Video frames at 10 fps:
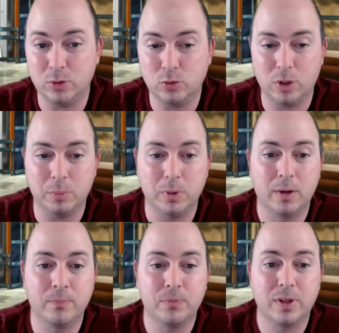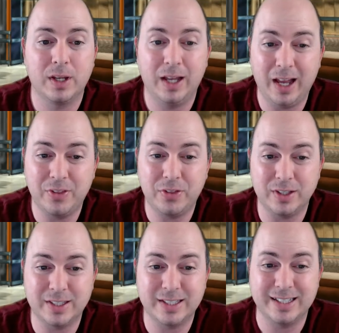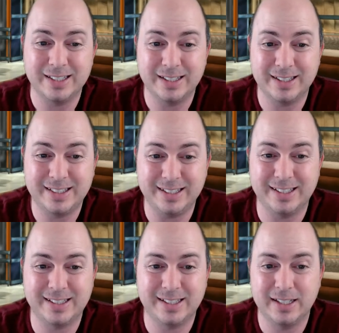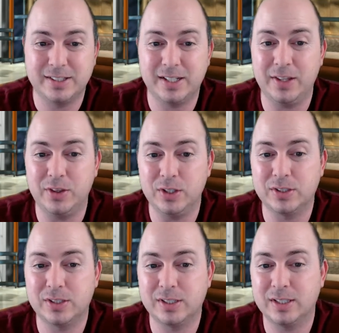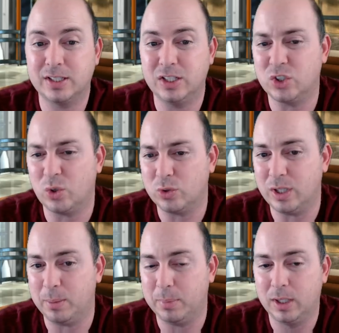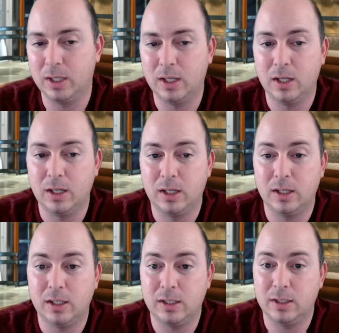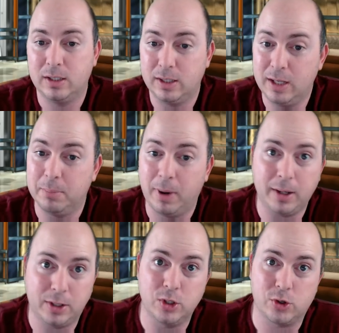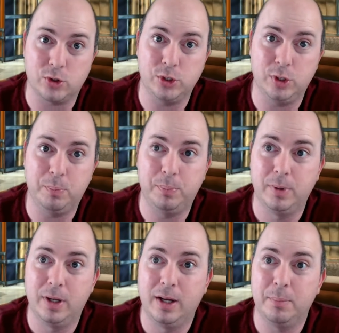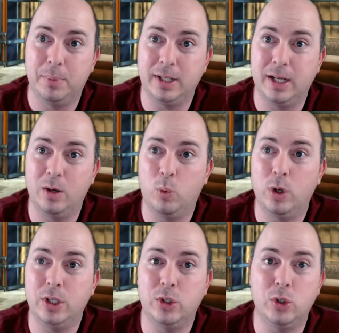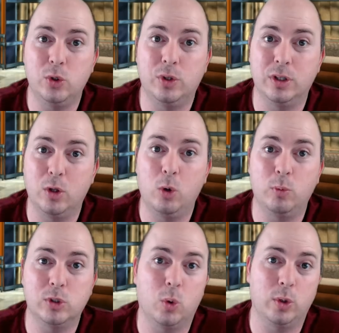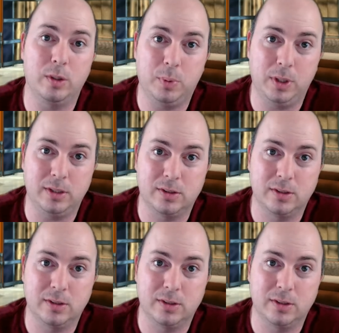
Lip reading: Trump. Ethicists say this concerns them. It might concern you, but again, what do? The loan was already in place.